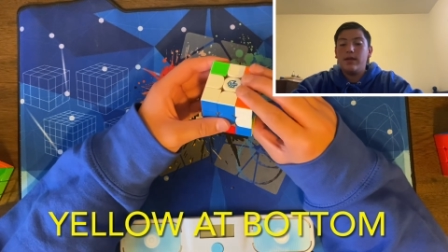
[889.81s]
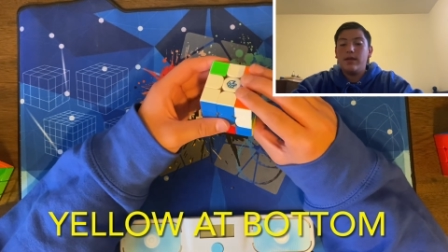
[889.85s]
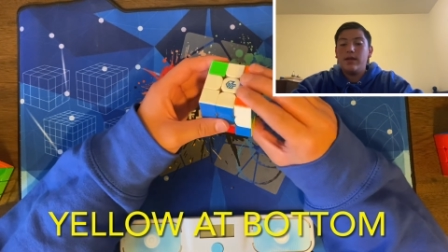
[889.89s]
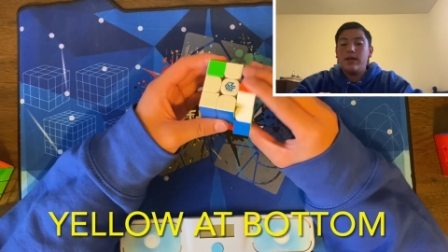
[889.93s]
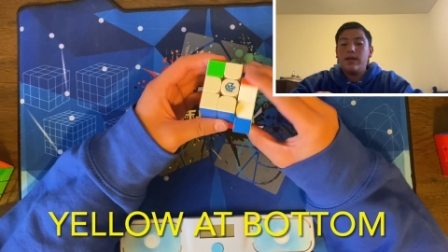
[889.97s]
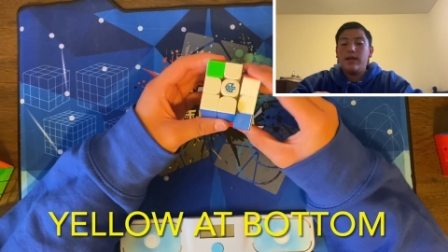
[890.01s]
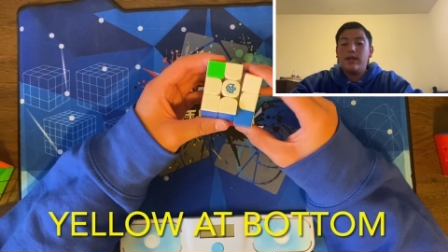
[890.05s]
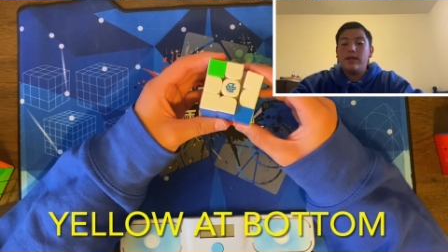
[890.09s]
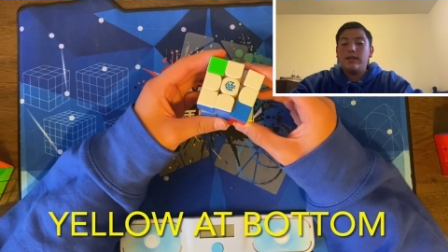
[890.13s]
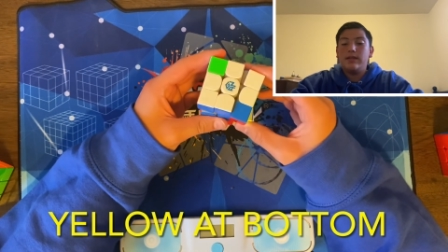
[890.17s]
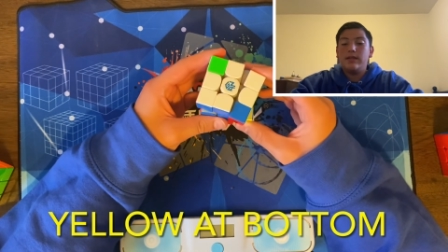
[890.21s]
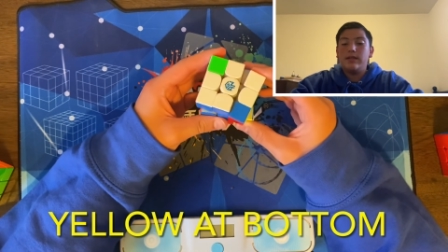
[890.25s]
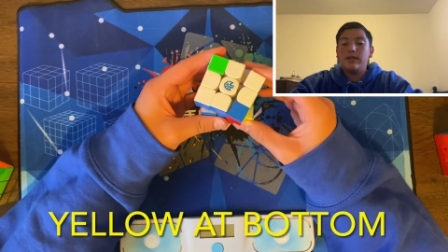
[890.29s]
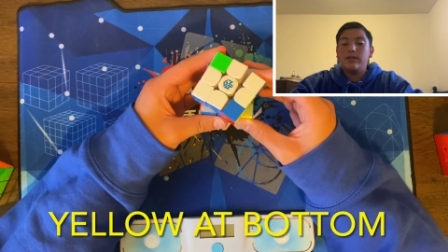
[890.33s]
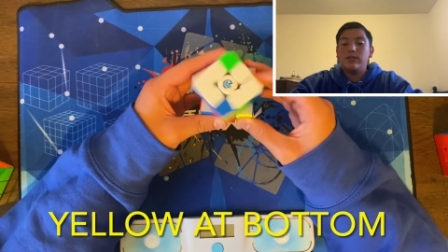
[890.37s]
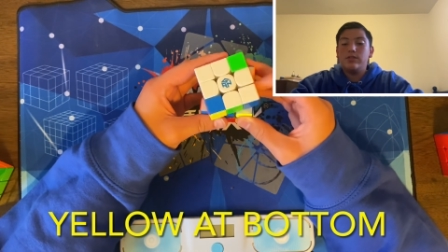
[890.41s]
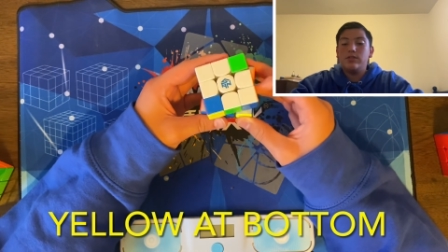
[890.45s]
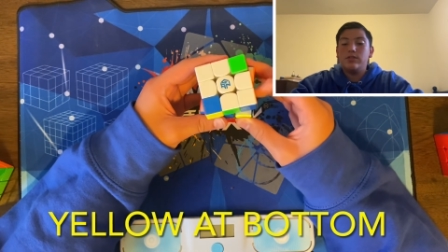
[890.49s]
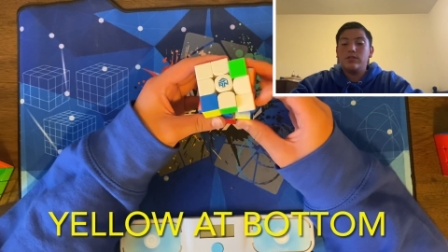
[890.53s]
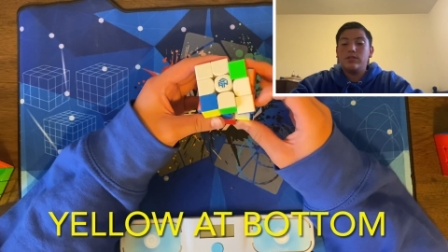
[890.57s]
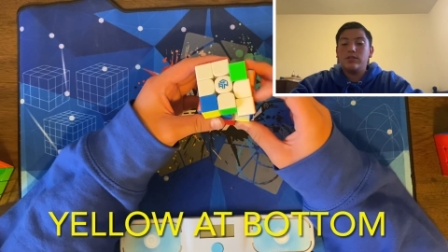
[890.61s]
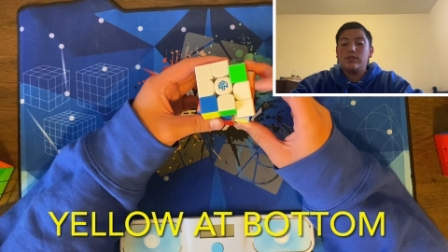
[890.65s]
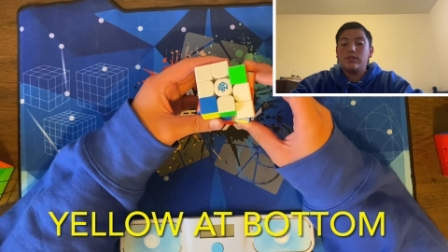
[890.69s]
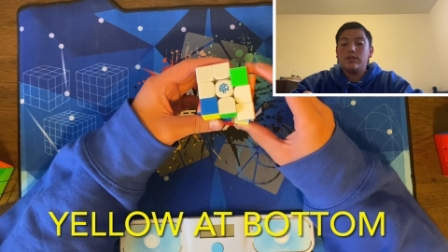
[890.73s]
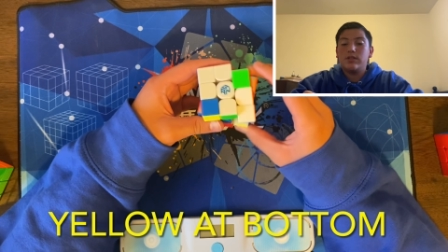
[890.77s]
and then
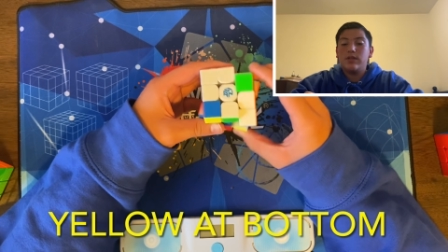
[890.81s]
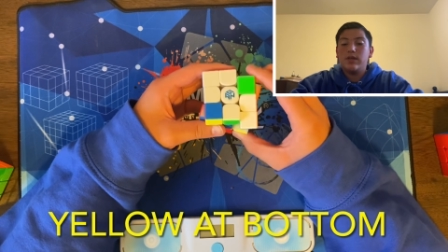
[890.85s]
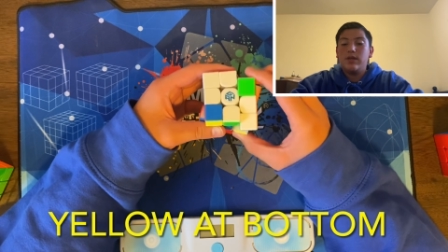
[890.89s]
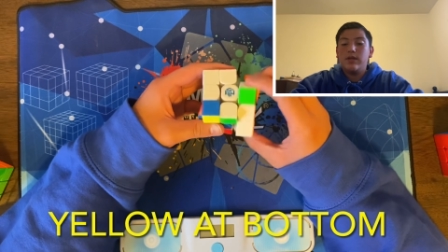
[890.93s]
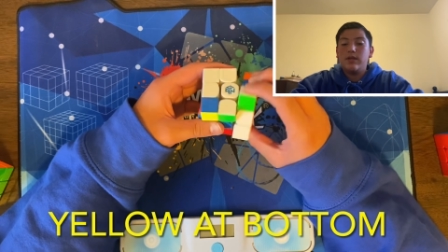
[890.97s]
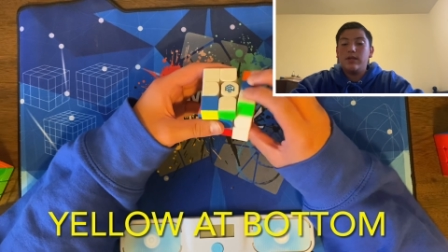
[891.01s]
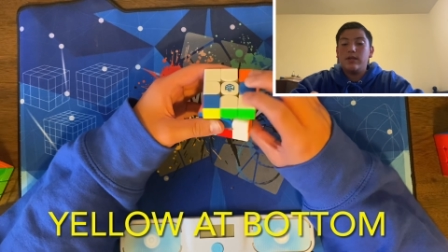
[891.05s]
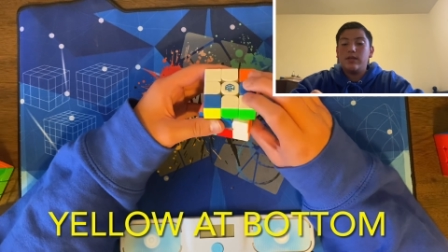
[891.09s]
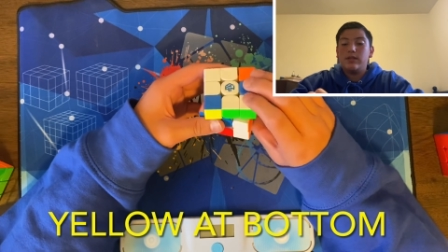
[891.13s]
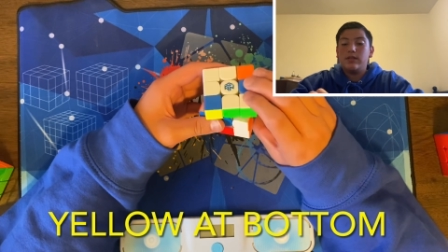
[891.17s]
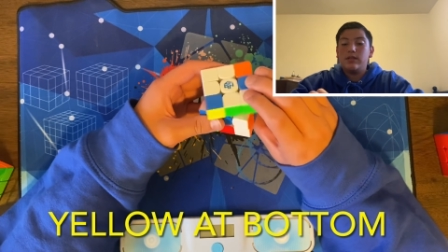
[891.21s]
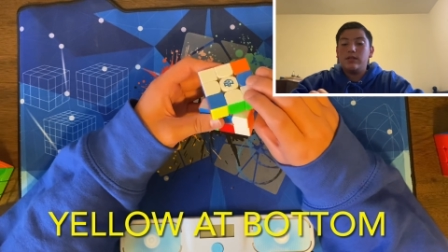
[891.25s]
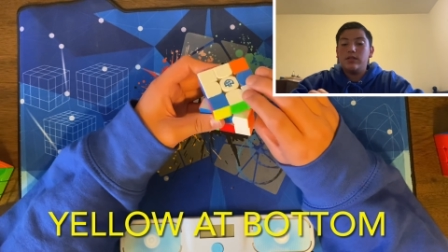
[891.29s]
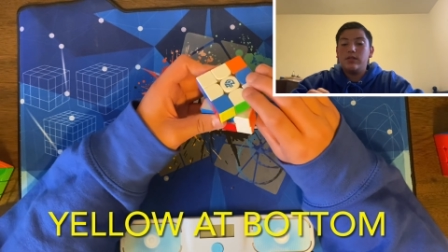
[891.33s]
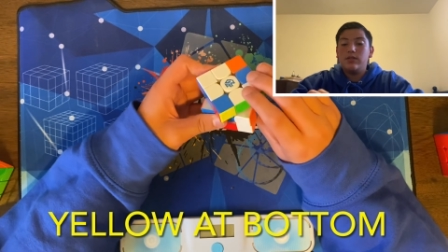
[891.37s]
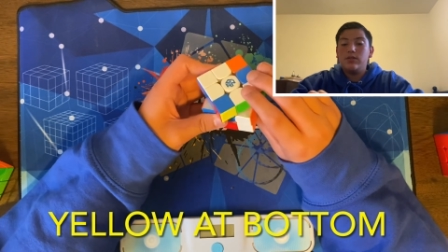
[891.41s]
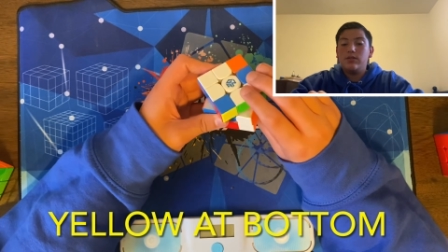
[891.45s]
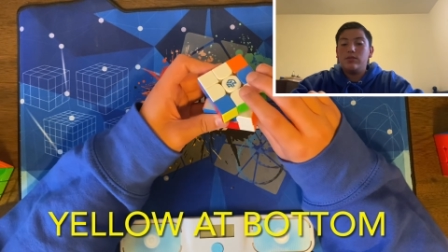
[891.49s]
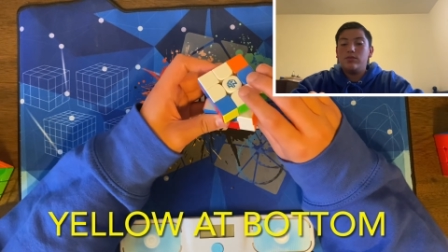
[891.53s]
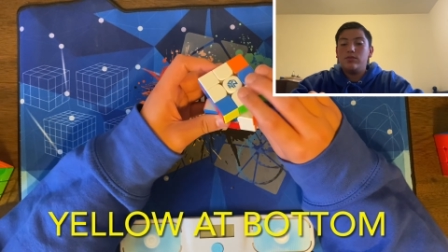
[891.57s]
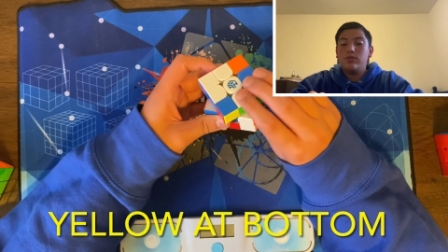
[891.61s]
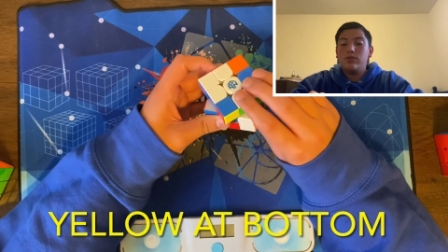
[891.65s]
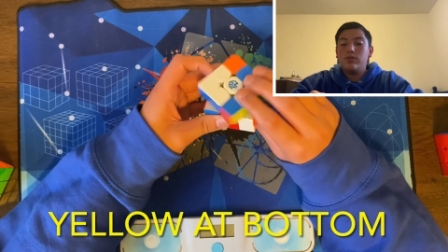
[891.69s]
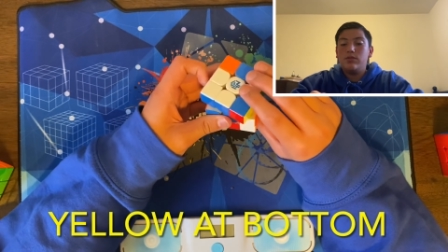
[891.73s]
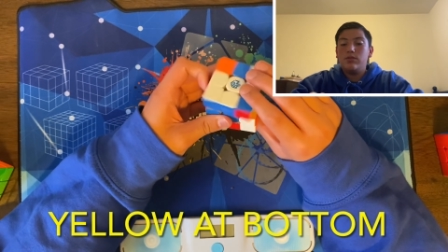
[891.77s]
just continue to
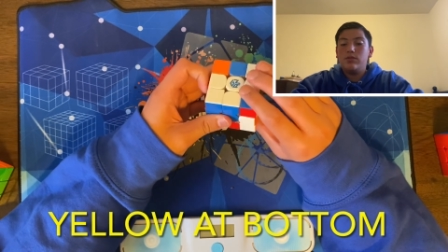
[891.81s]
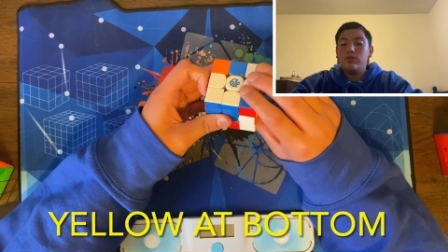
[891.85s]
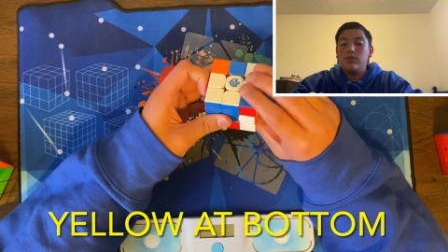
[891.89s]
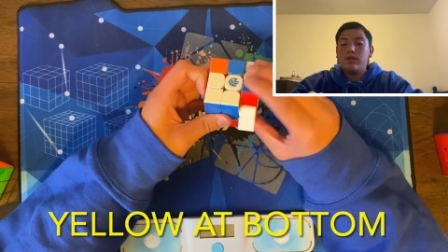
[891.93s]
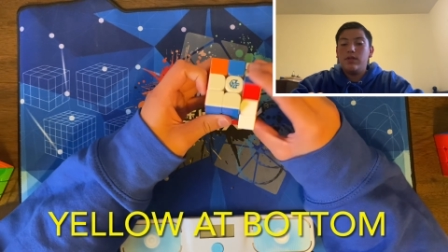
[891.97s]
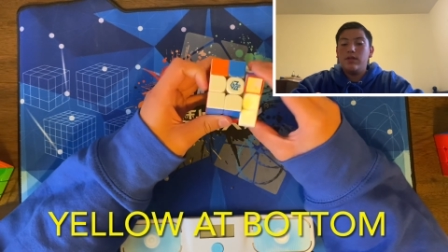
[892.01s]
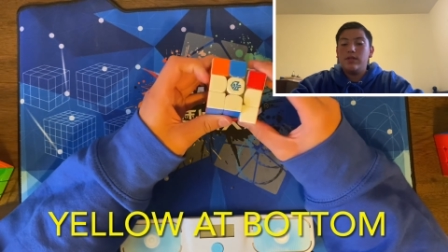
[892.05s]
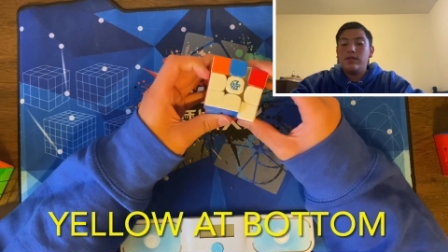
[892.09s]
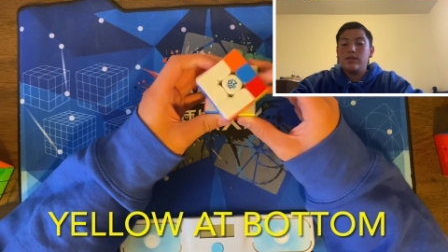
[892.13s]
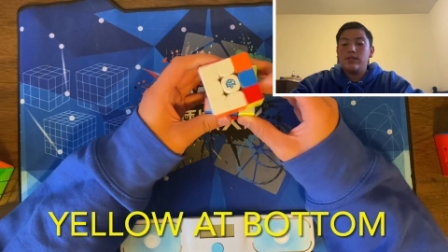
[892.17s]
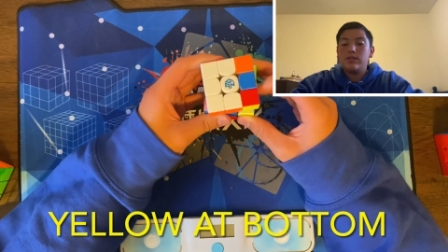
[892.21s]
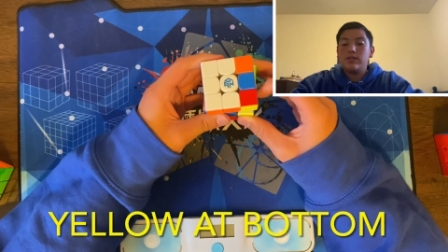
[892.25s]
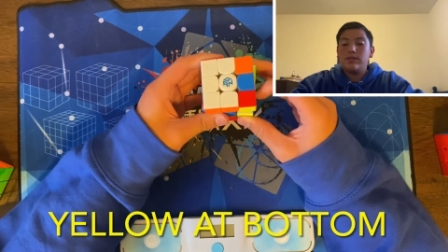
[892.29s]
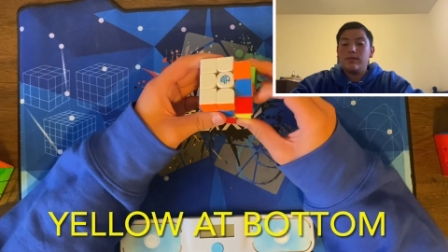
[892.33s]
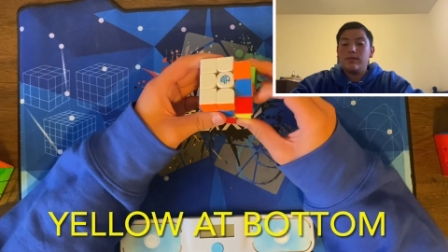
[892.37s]
do this.